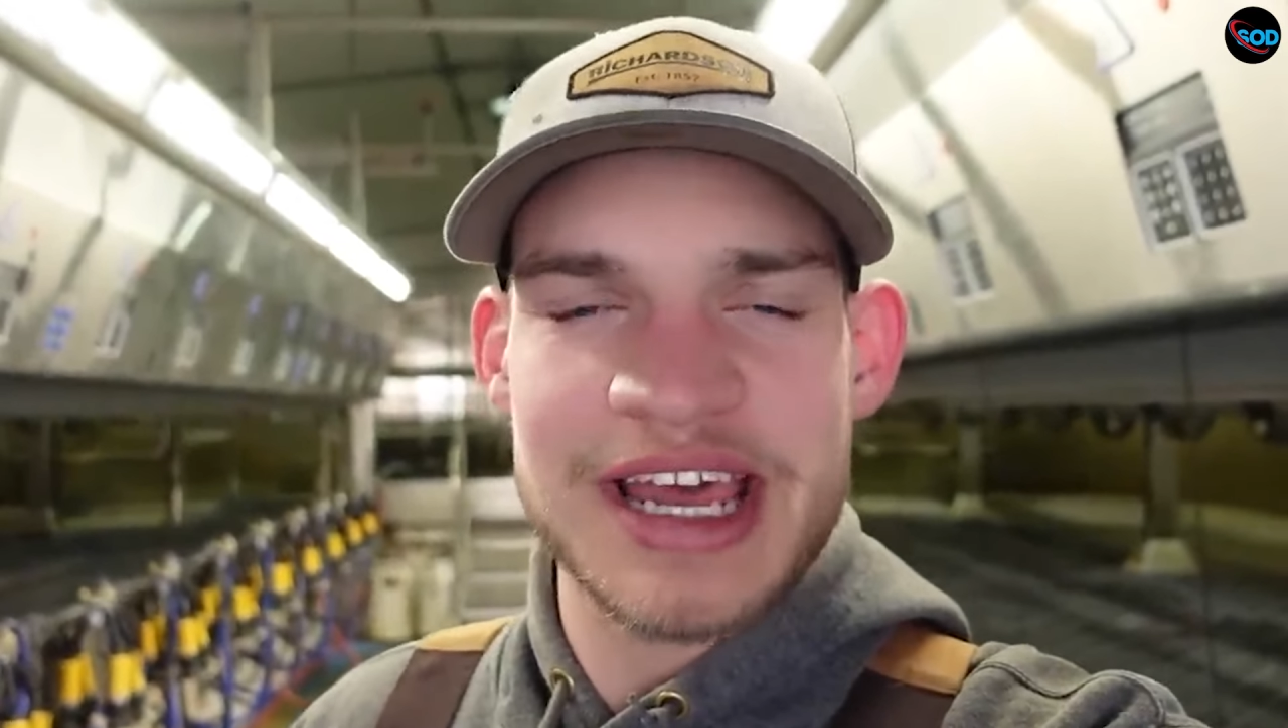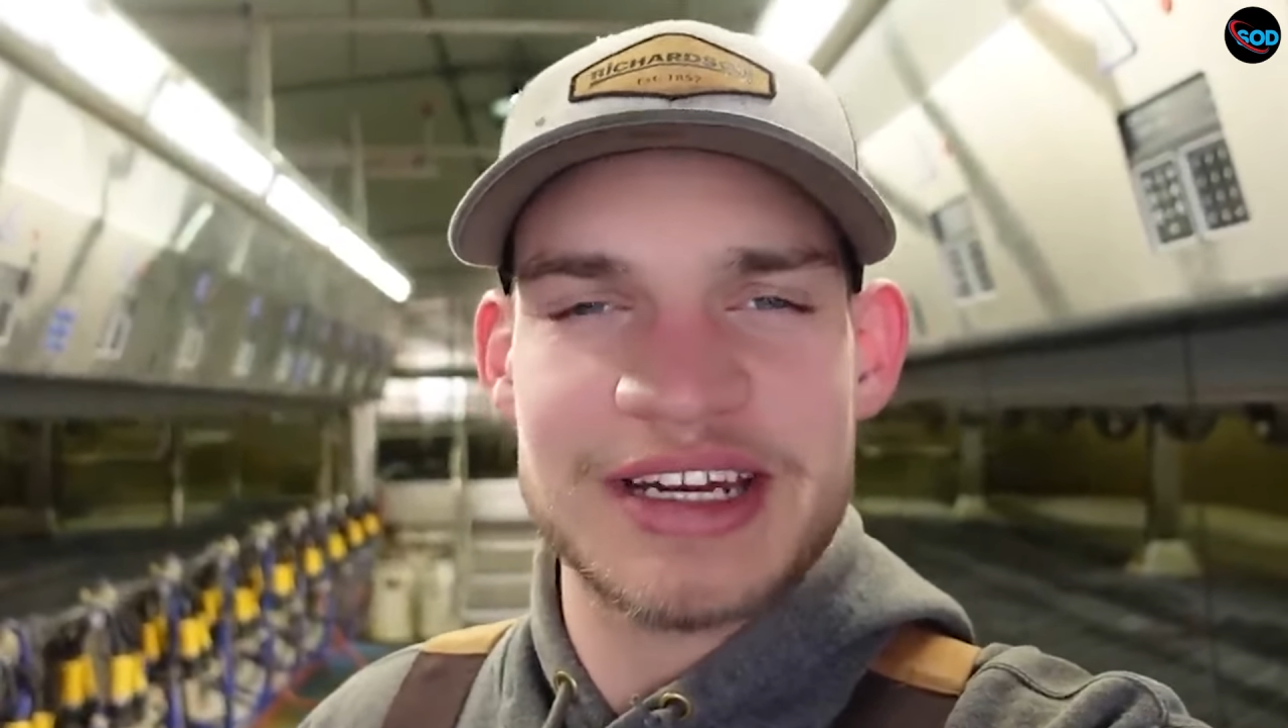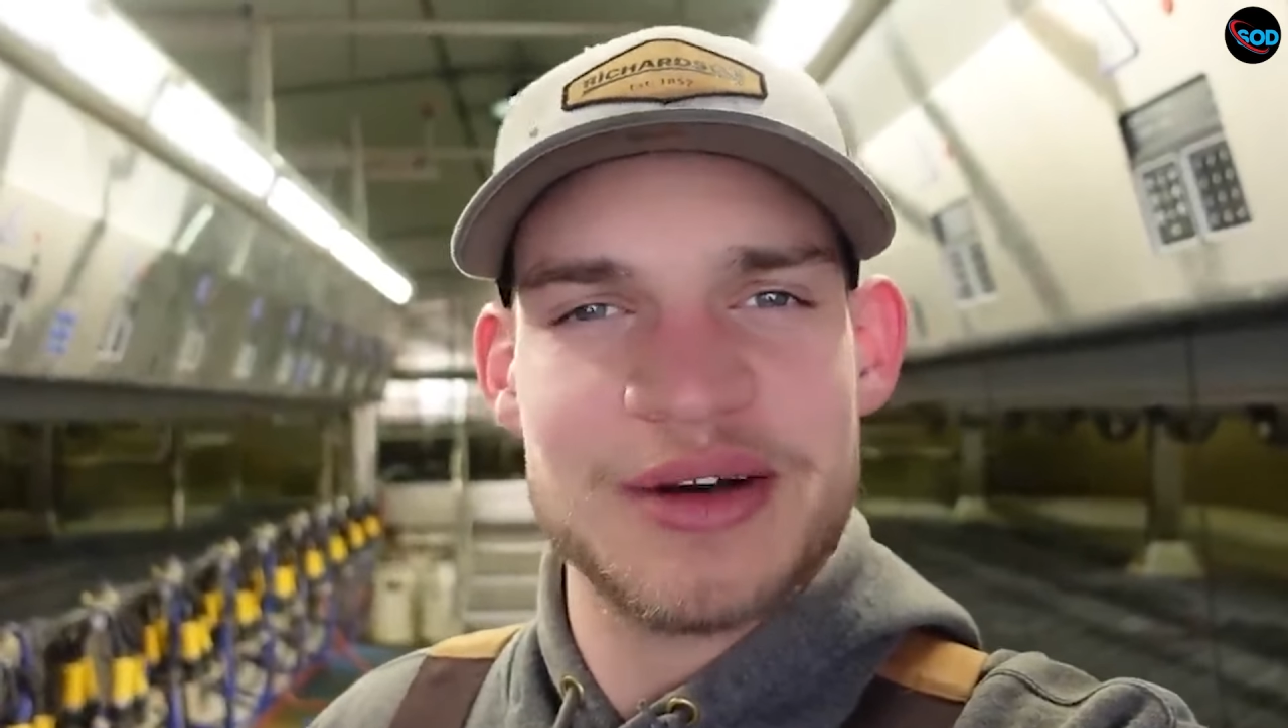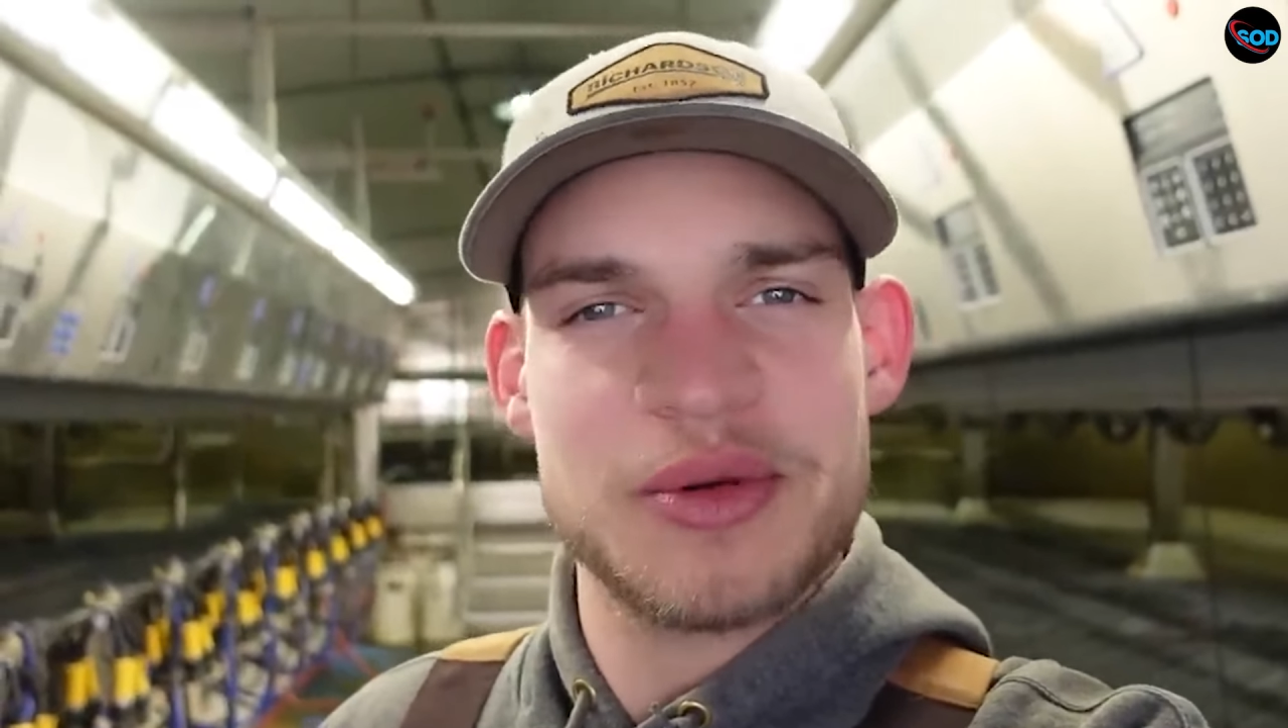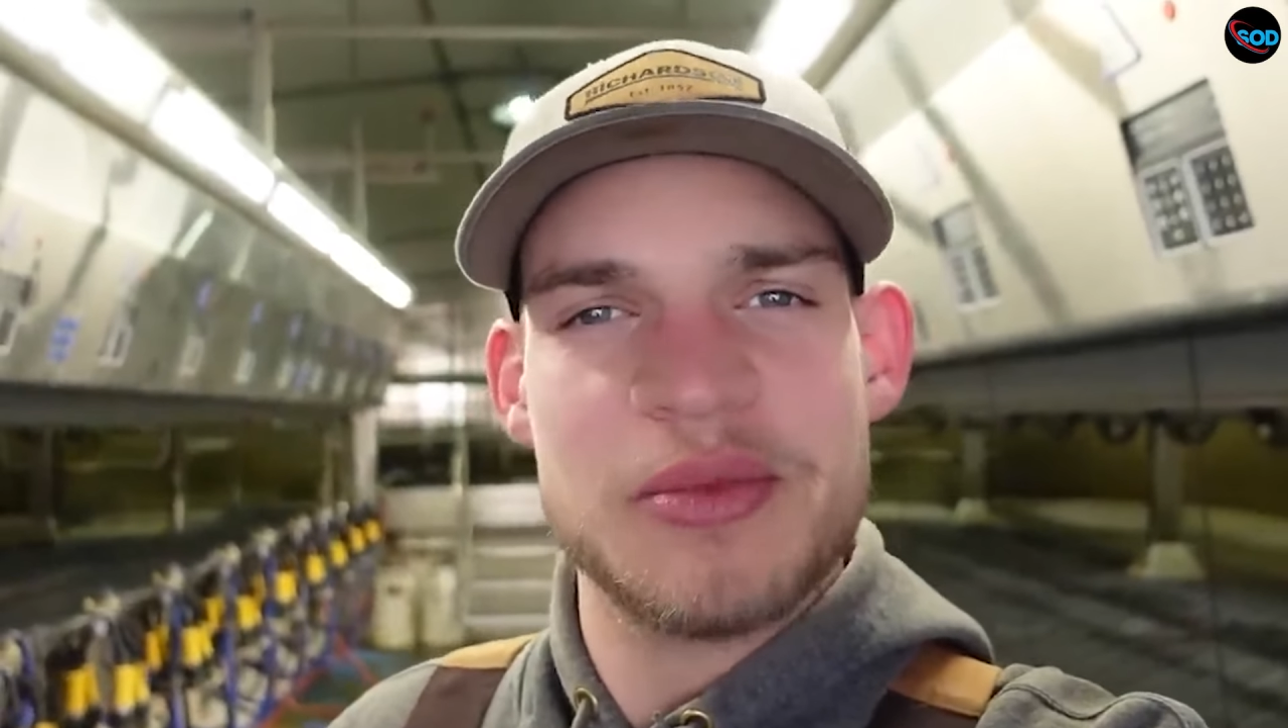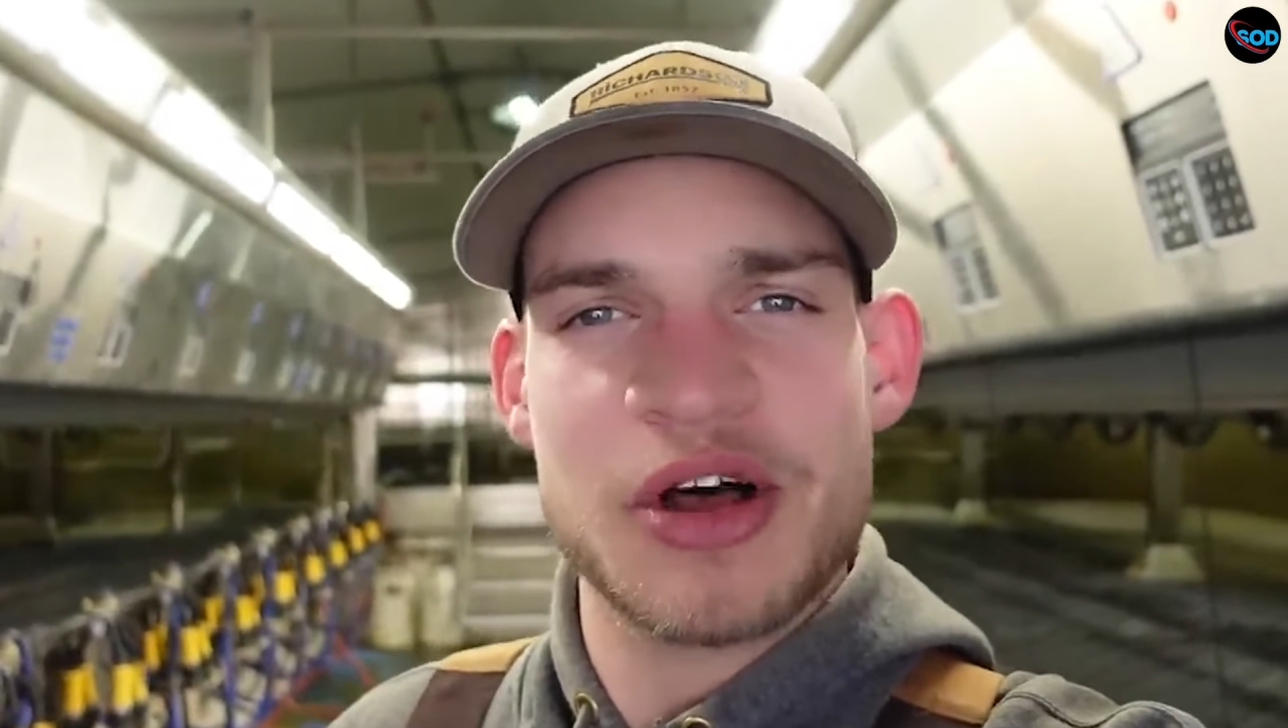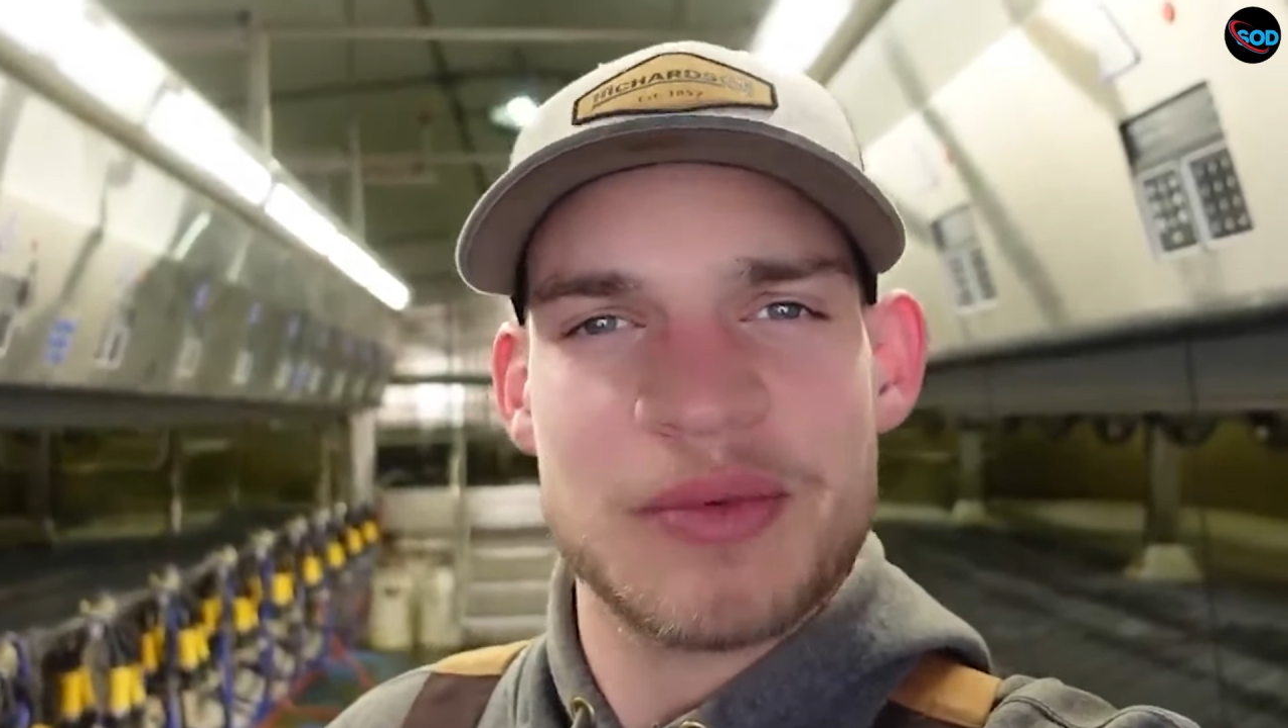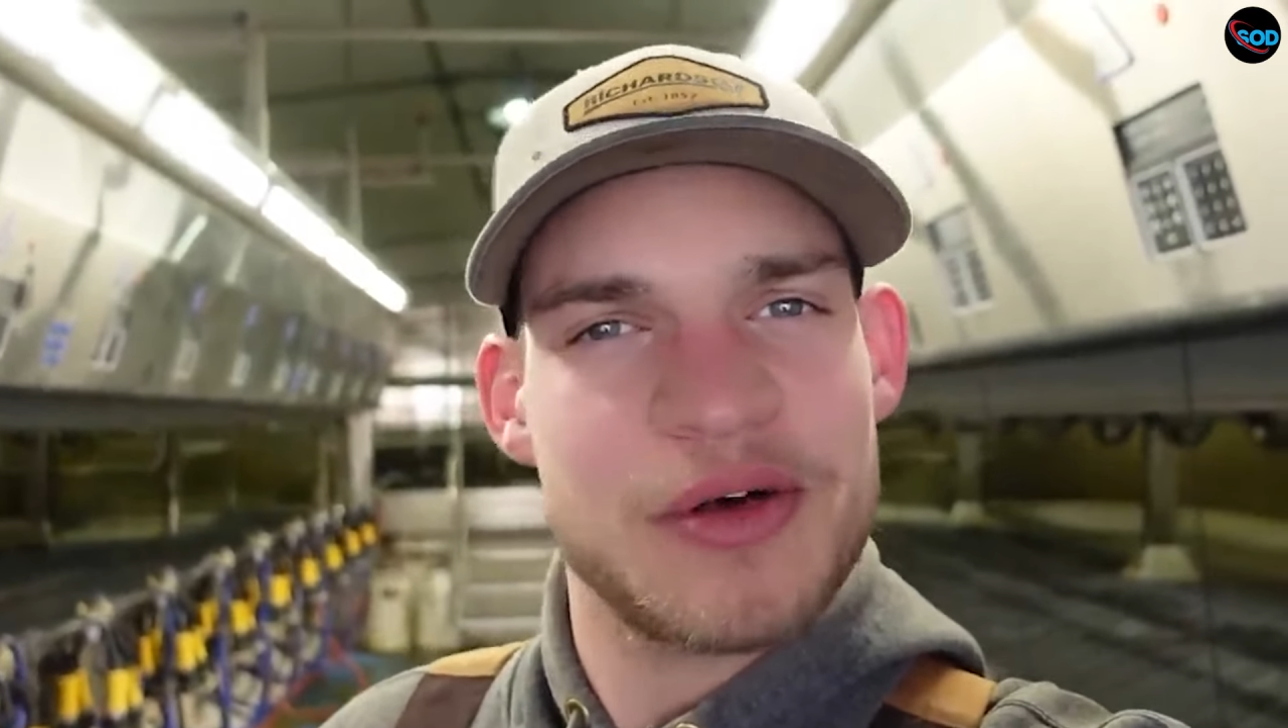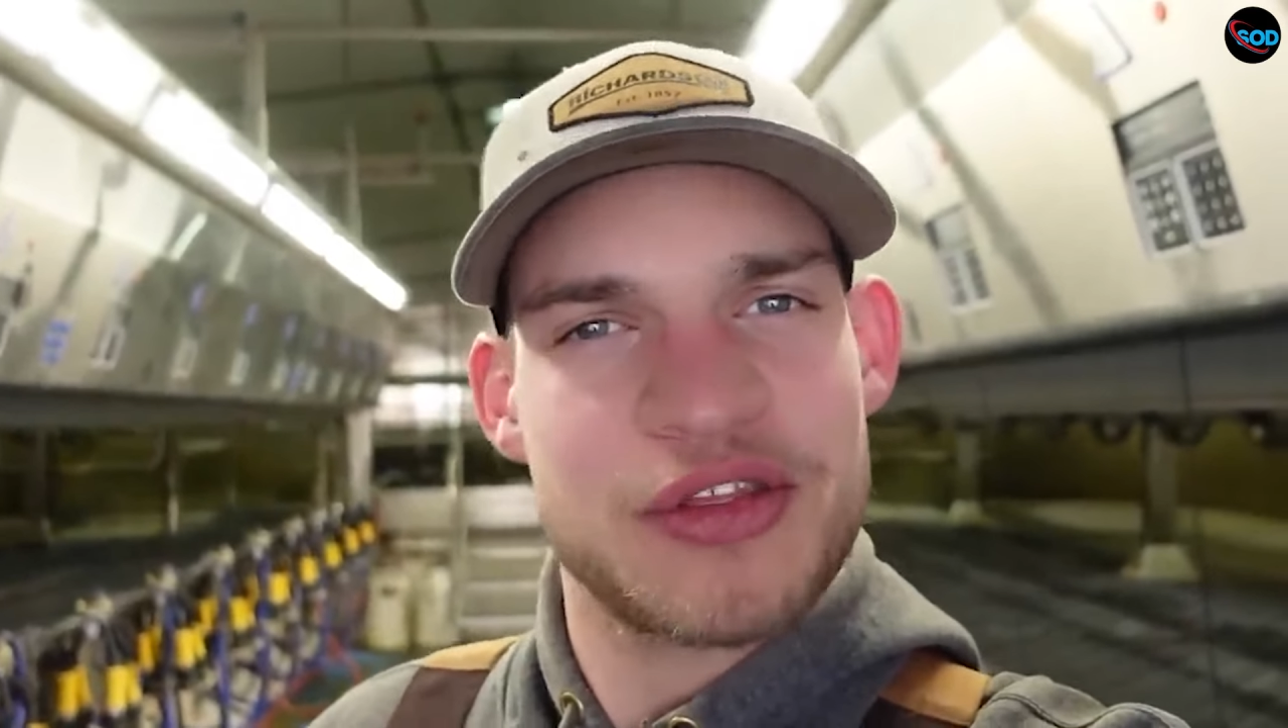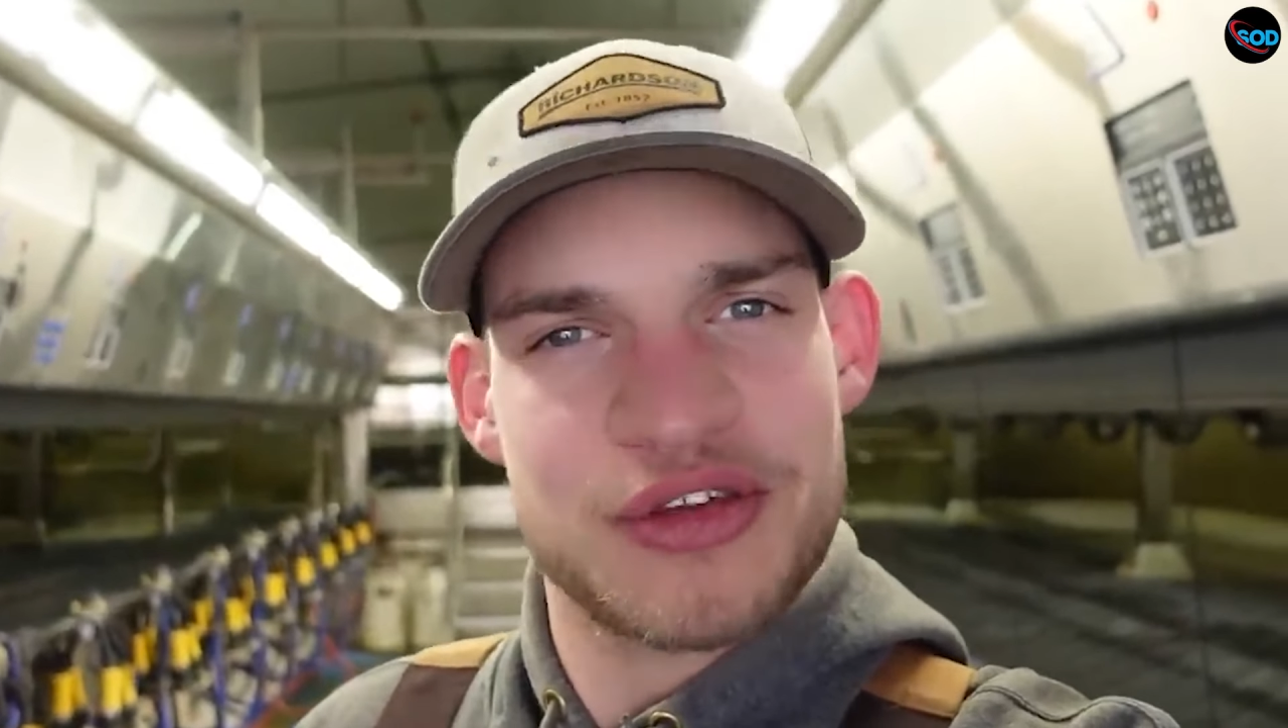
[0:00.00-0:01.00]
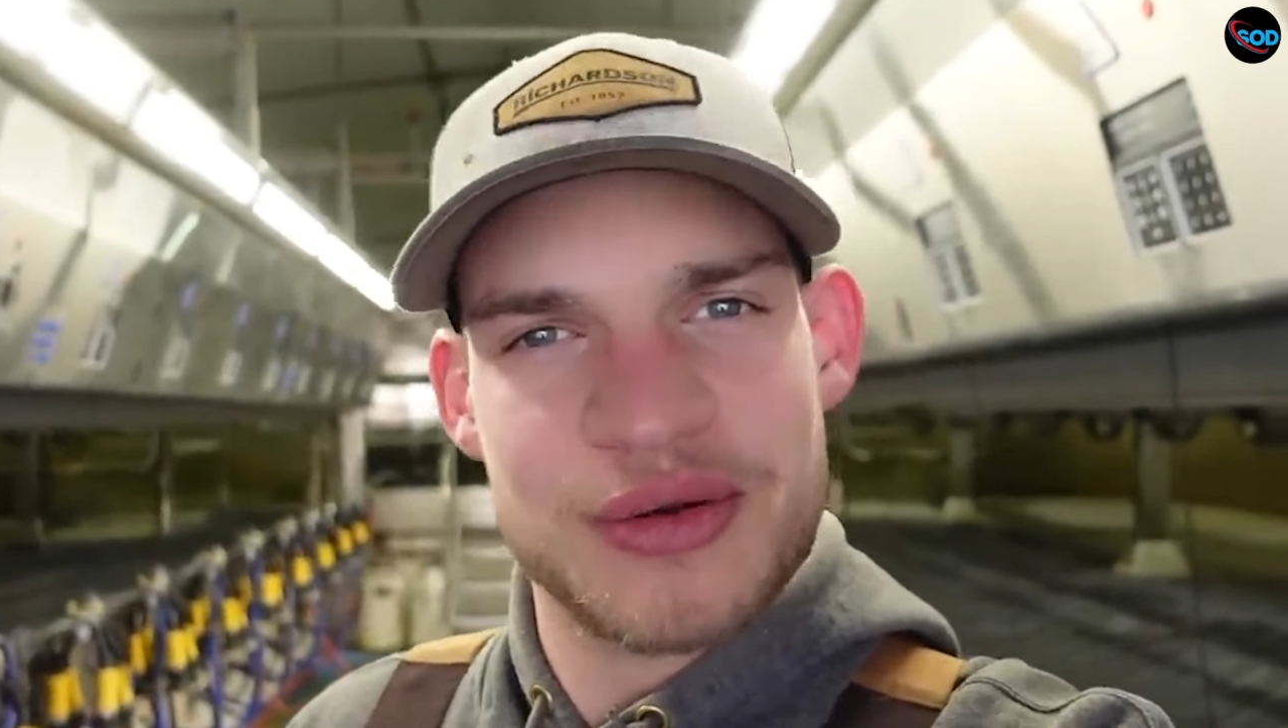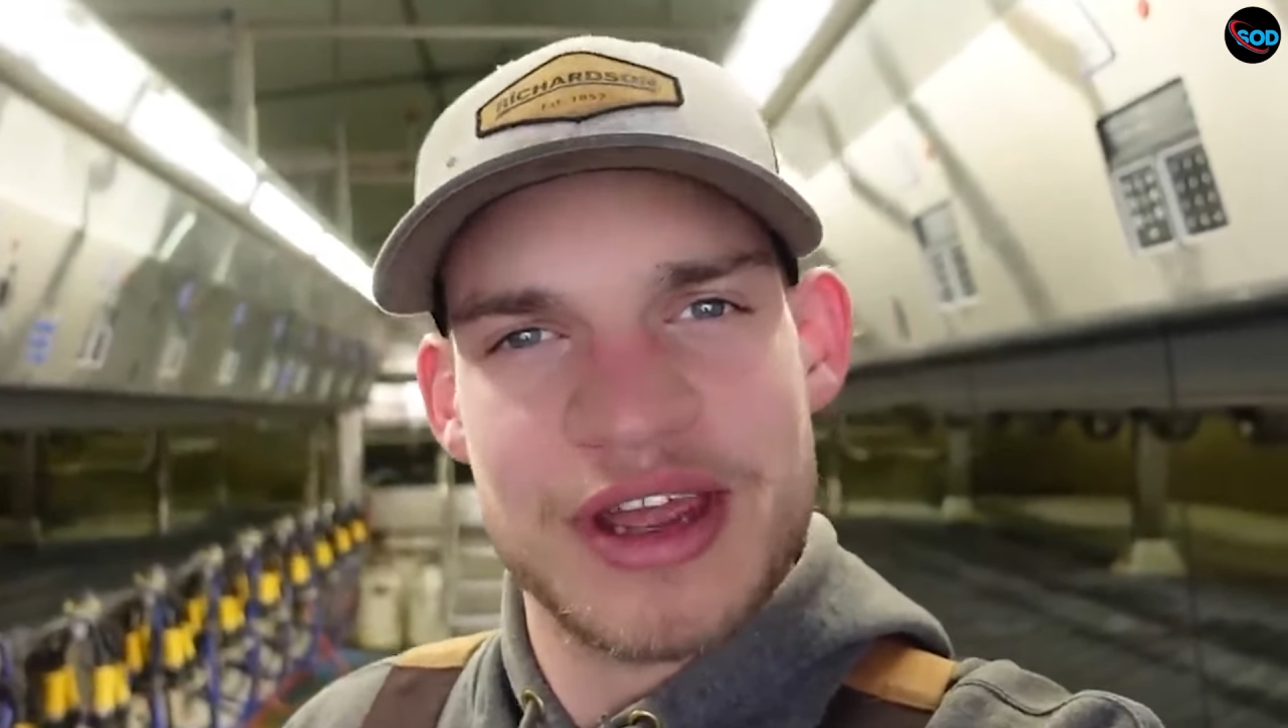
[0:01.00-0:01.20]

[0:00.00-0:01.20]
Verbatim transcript: Saskatchewan,